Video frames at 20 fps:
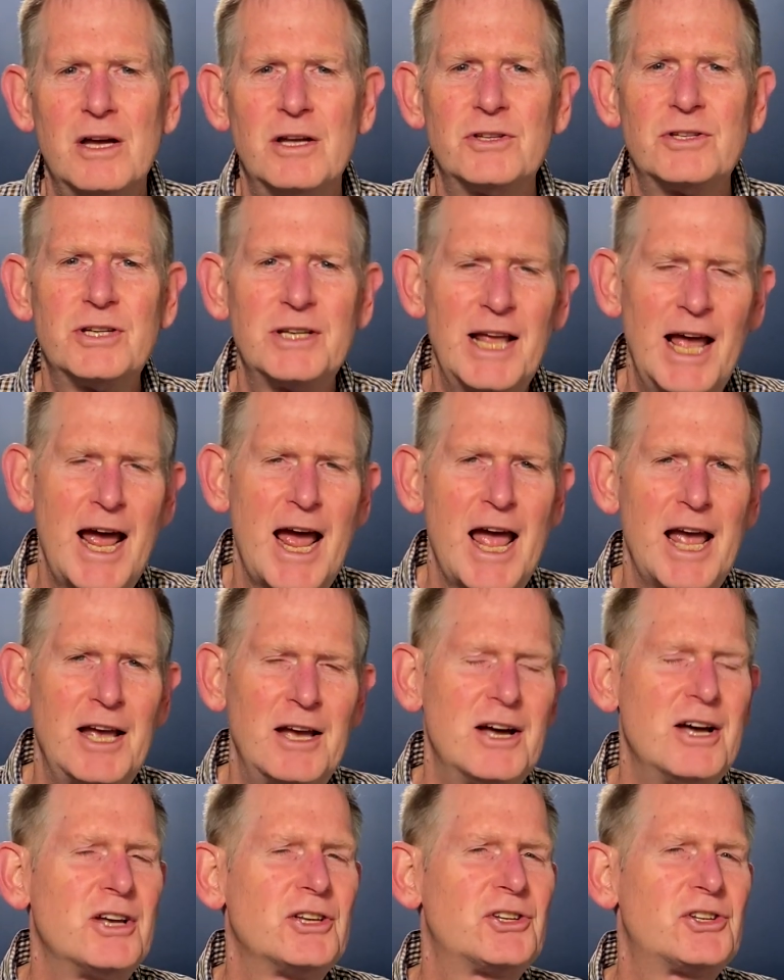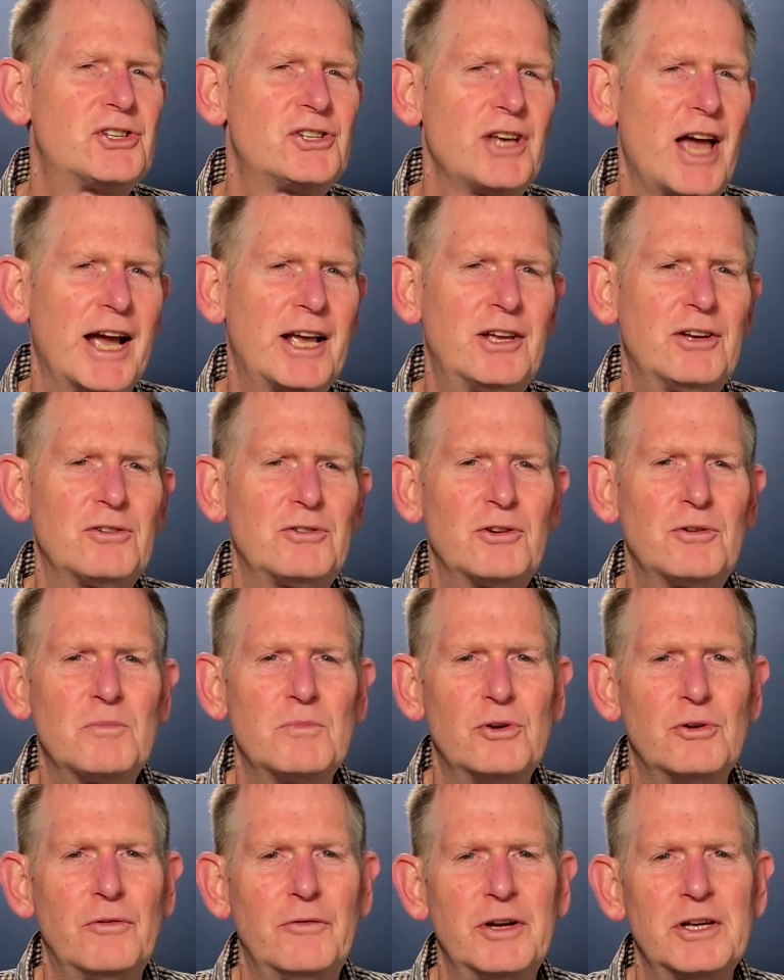Today, secular
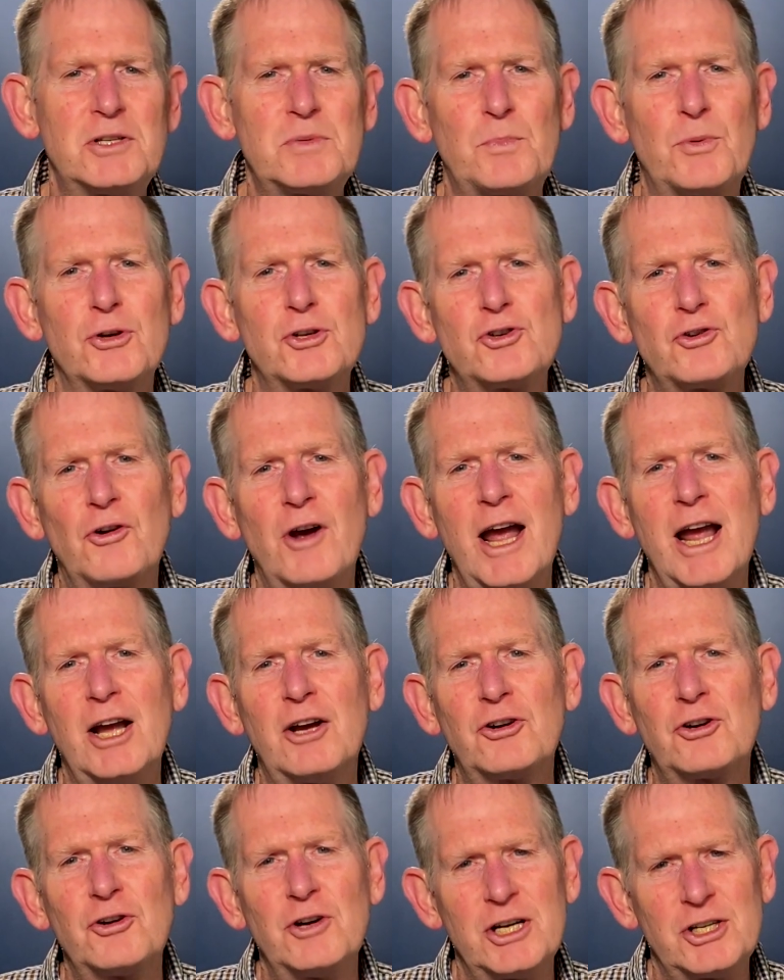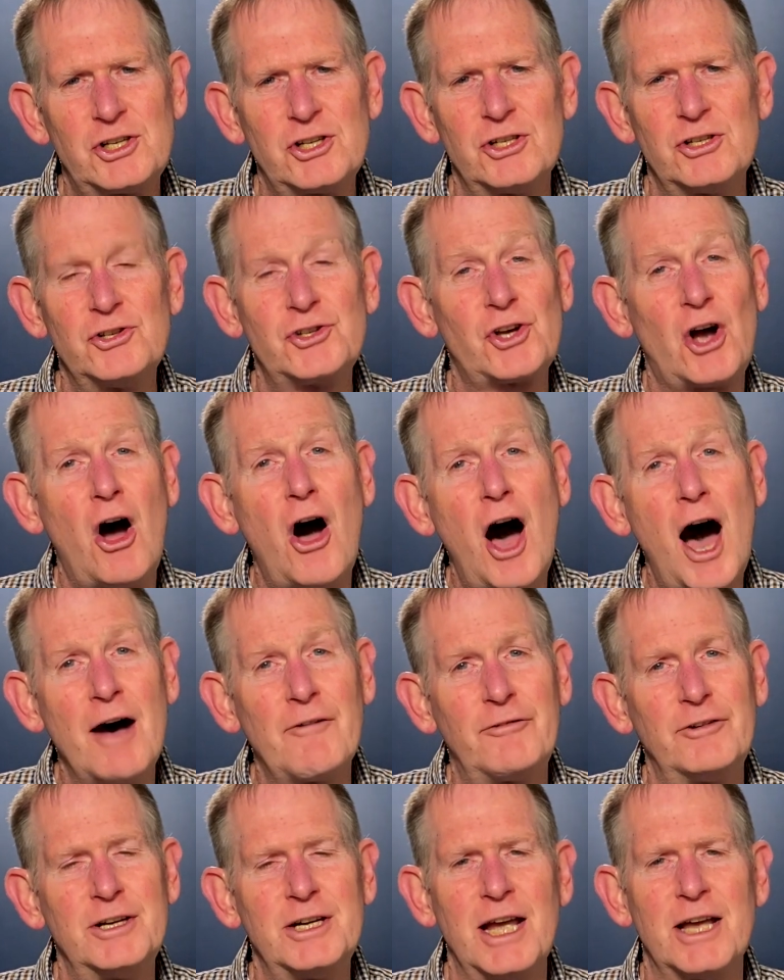movies portray Christians
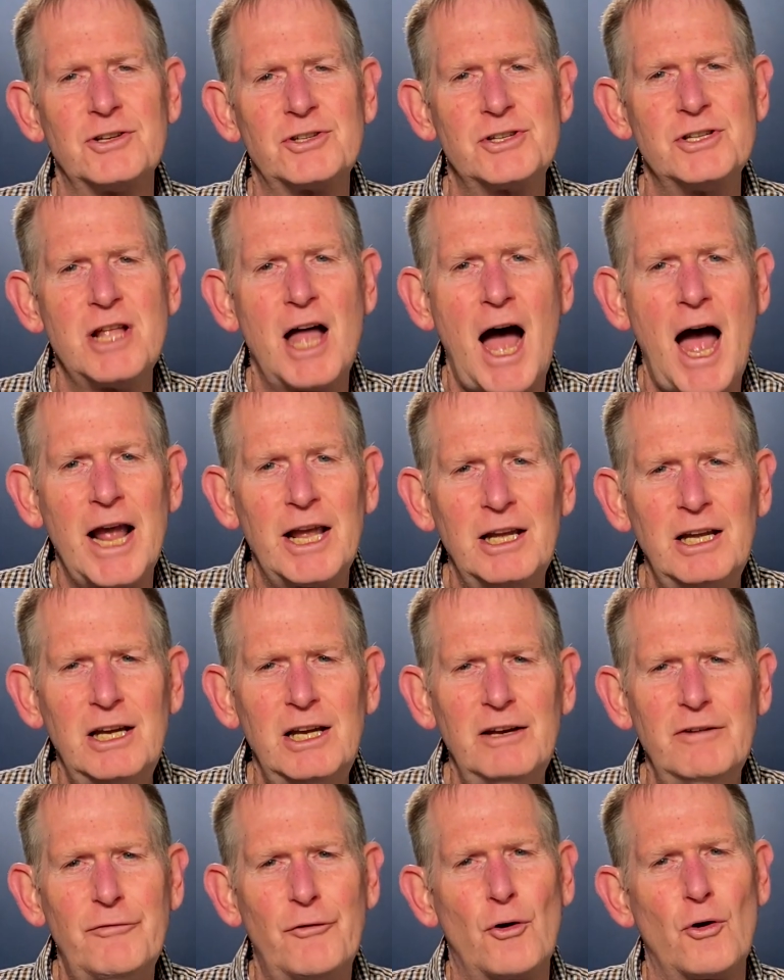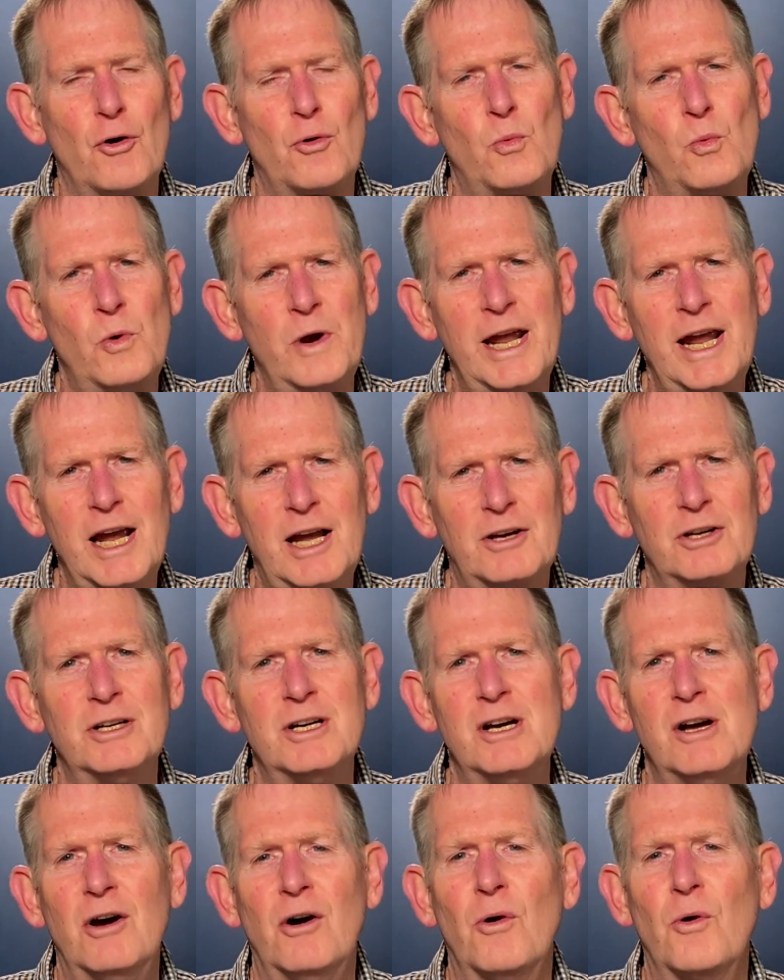often as naive or weak
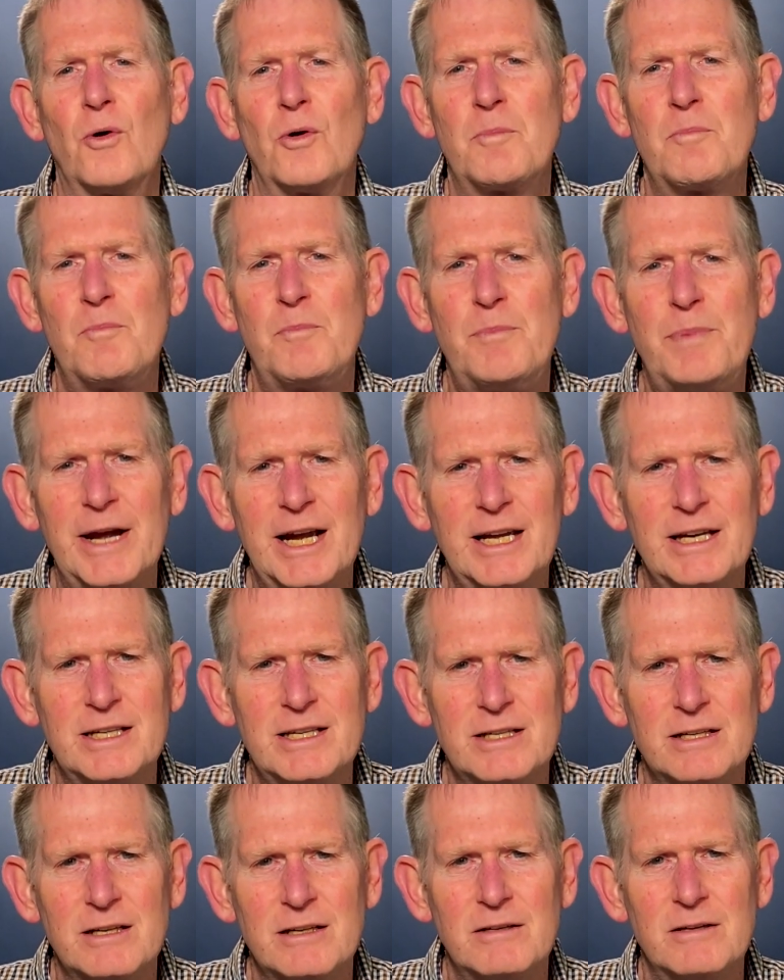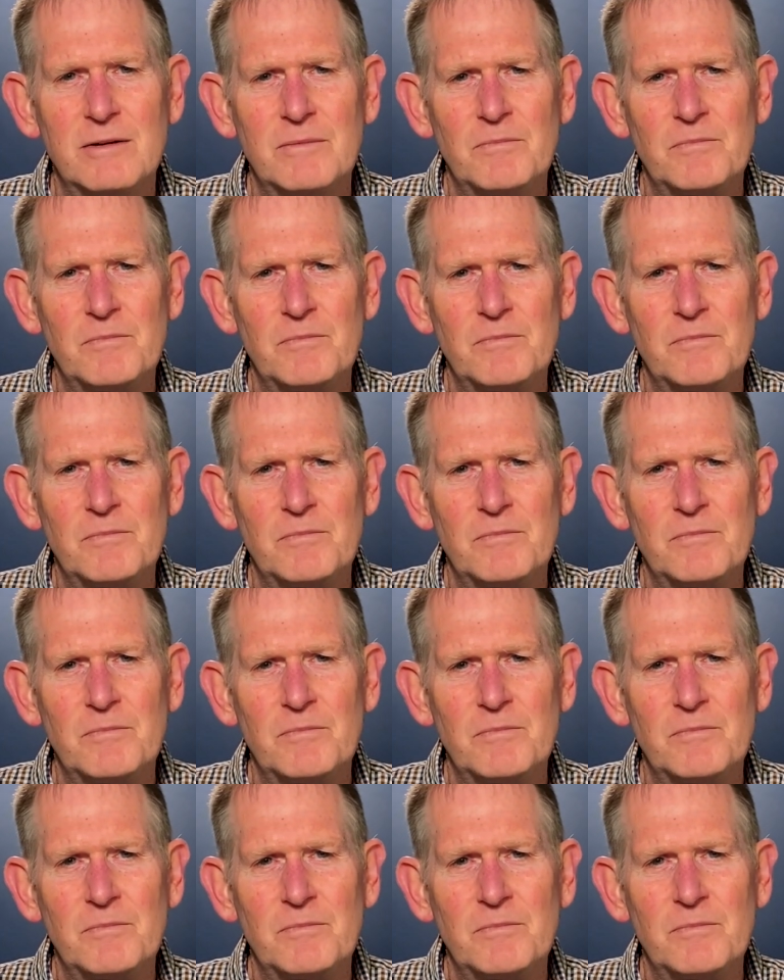or bigoted.